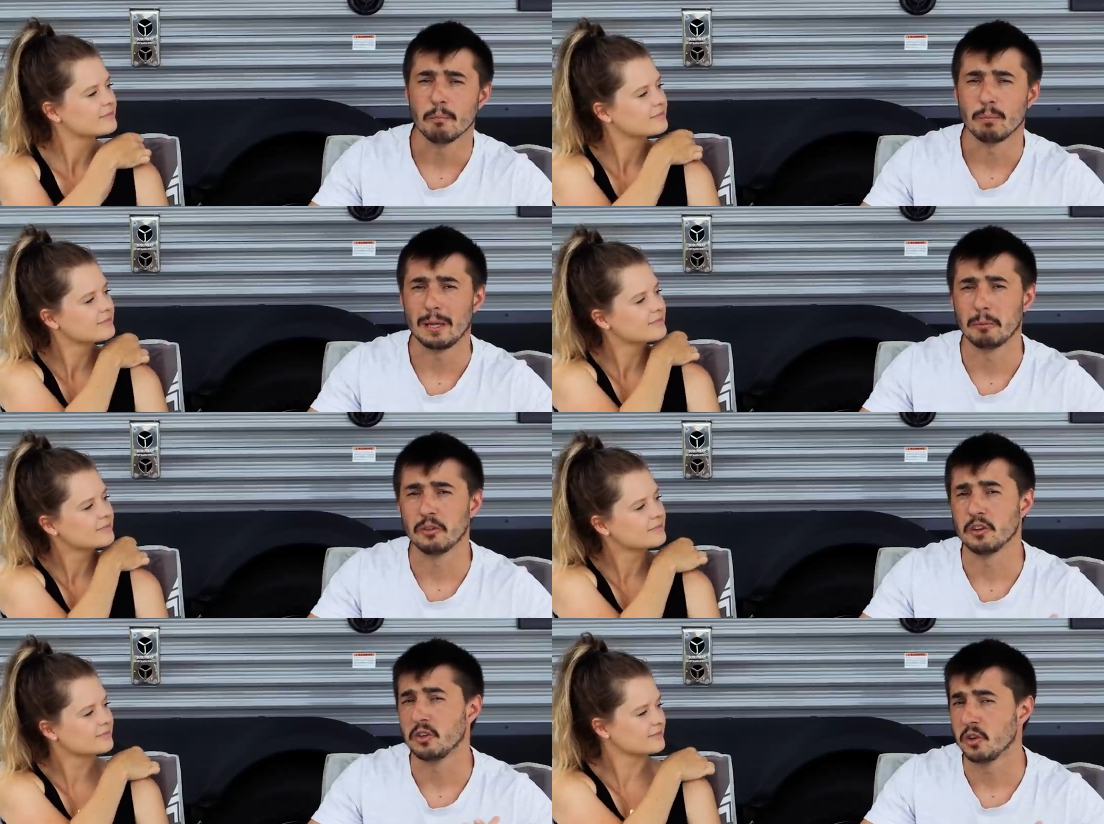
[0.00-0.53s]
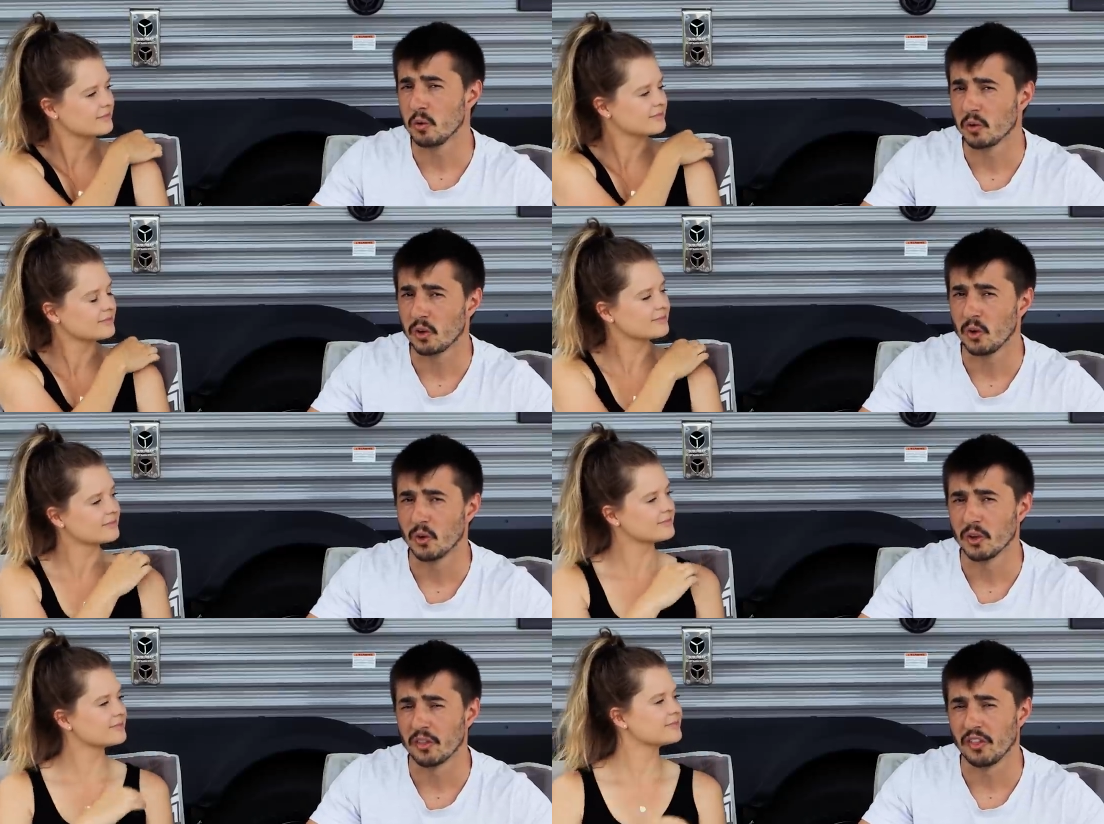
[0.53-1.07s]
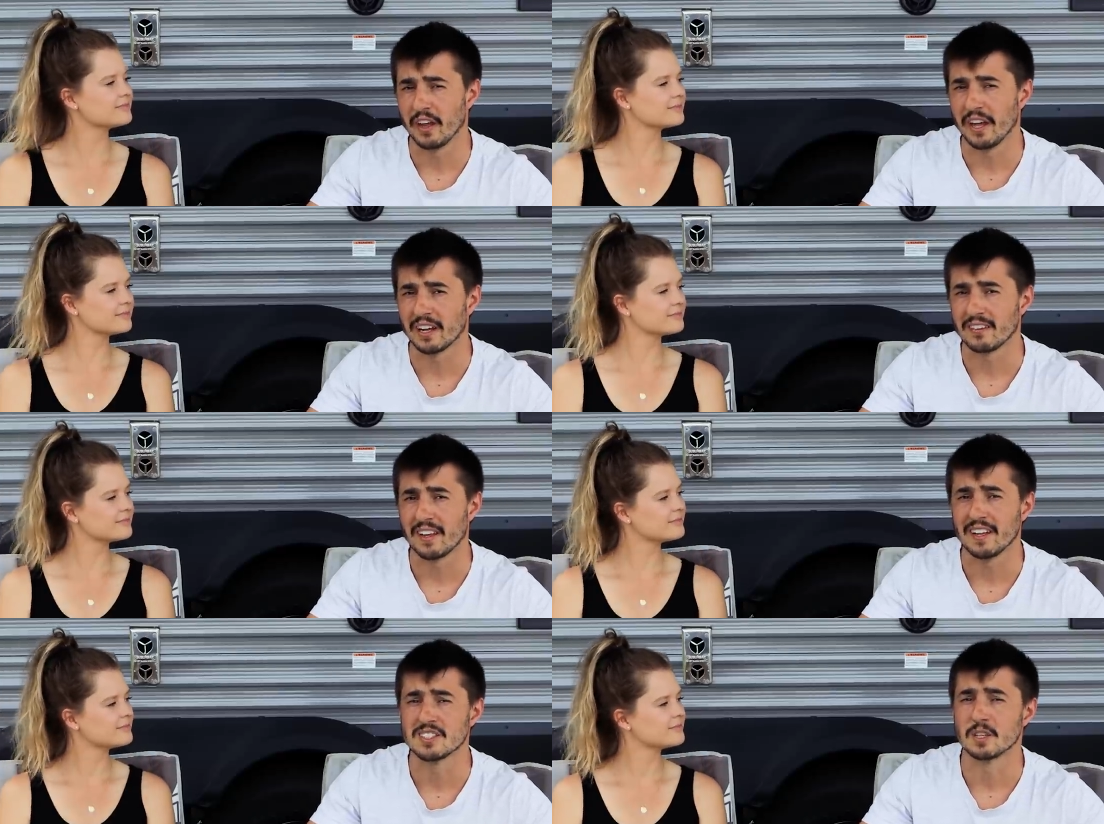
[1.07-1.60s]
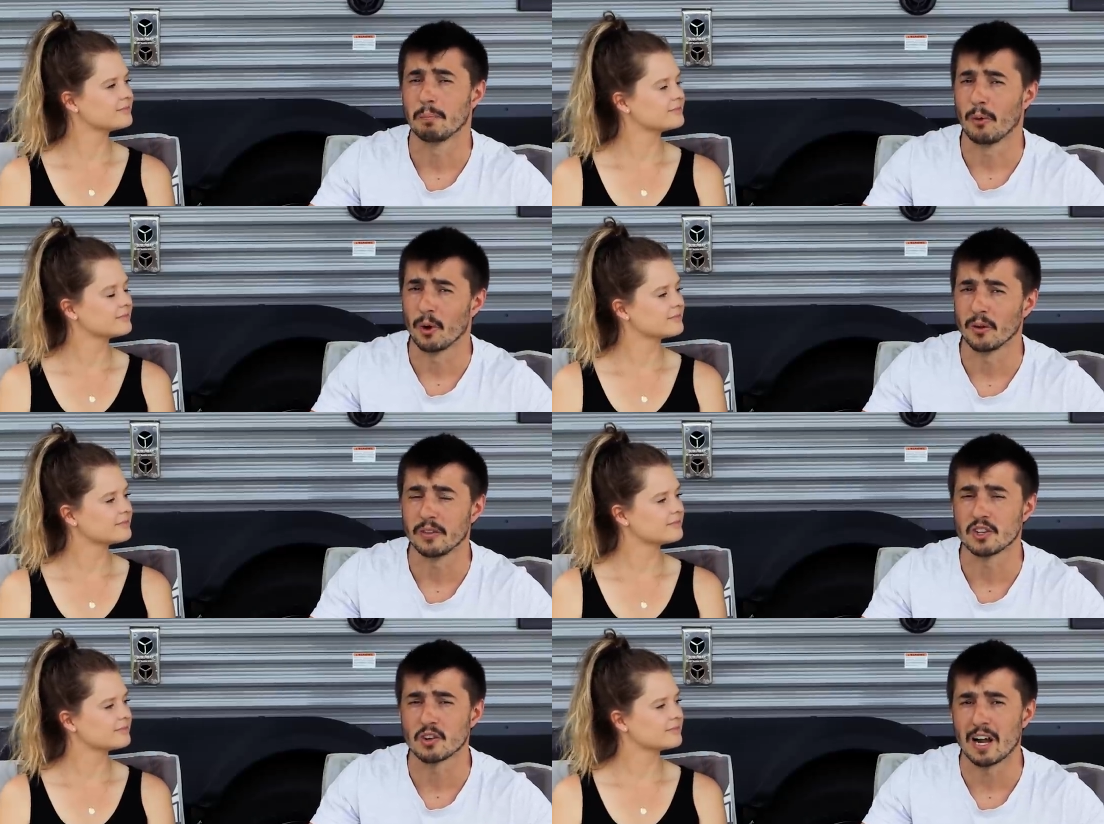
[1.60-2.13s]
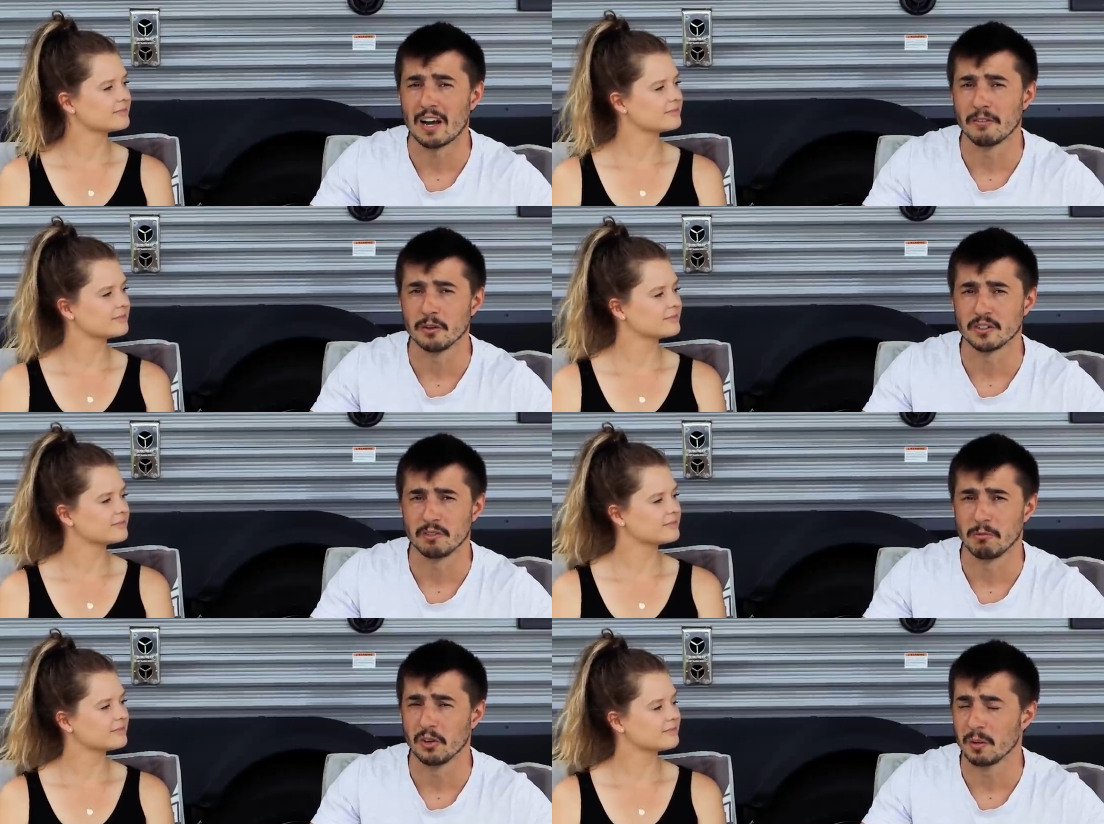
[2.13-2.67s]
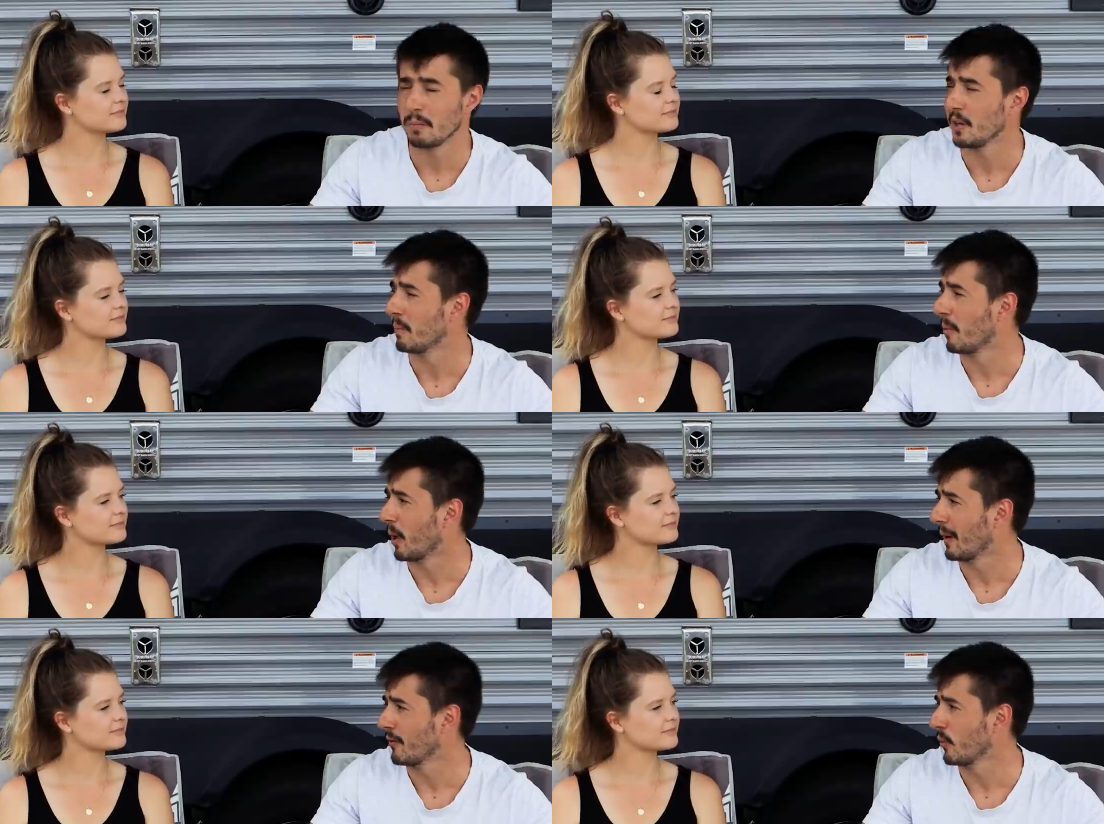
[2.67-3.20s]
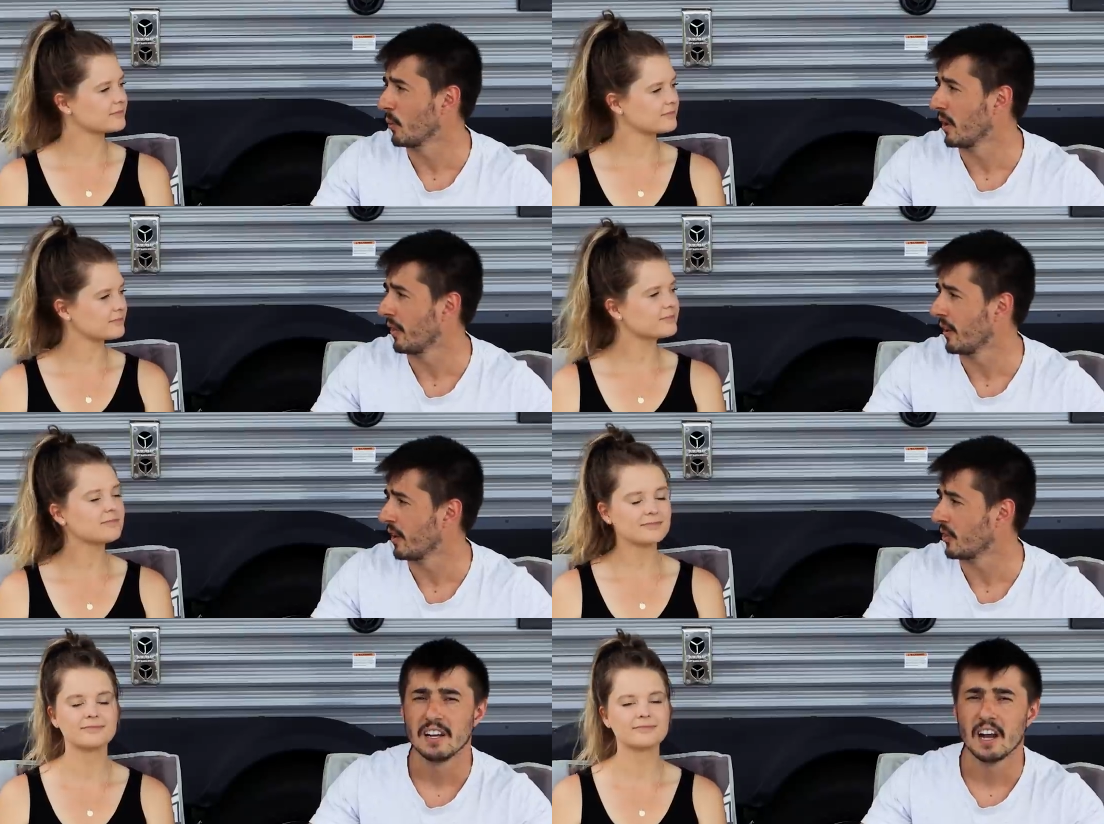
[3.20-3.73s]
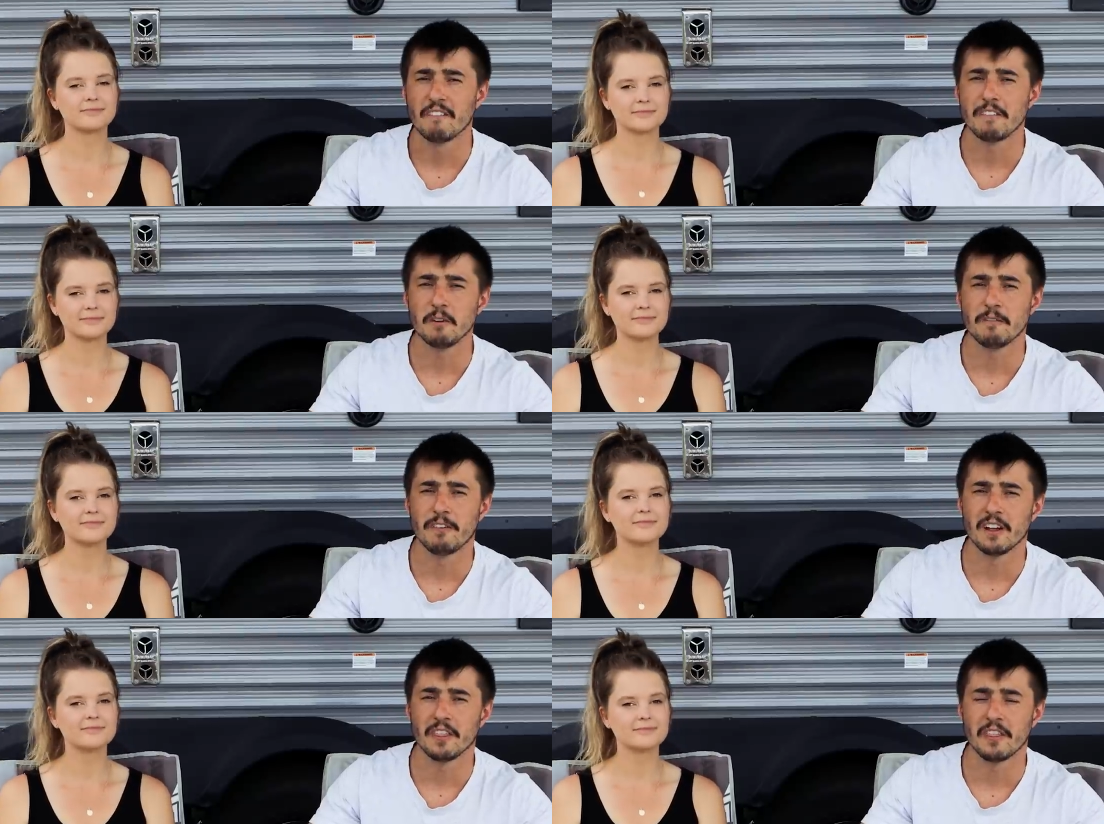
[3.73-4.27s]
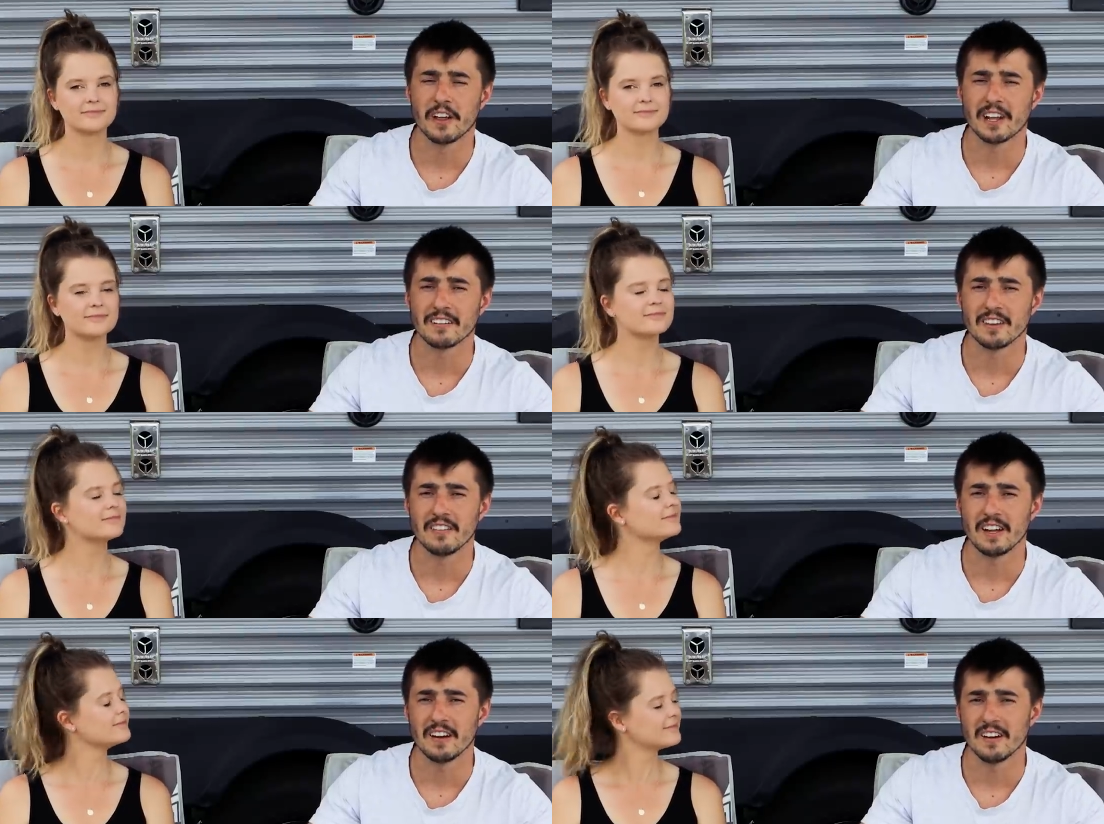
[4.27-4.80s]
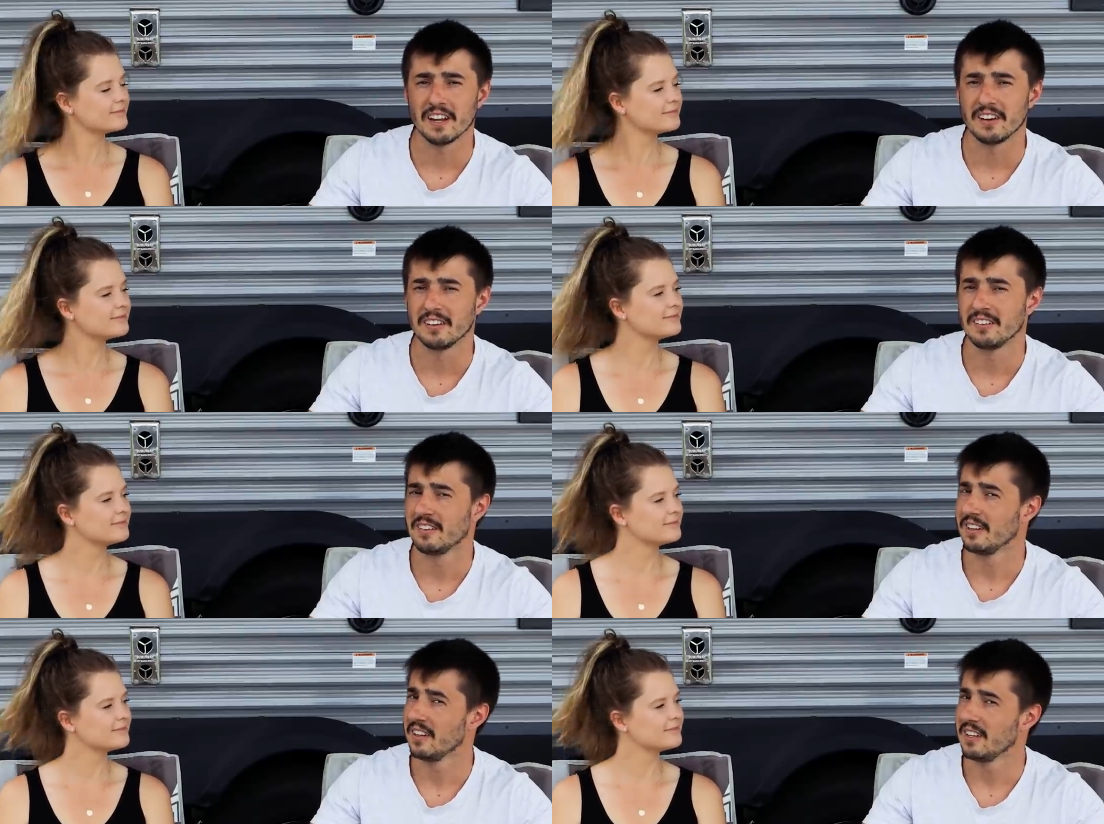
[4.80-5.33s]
Speaker 1: be able to do cooler things and support the travels and really be a part of it with us, a few fun things in there, and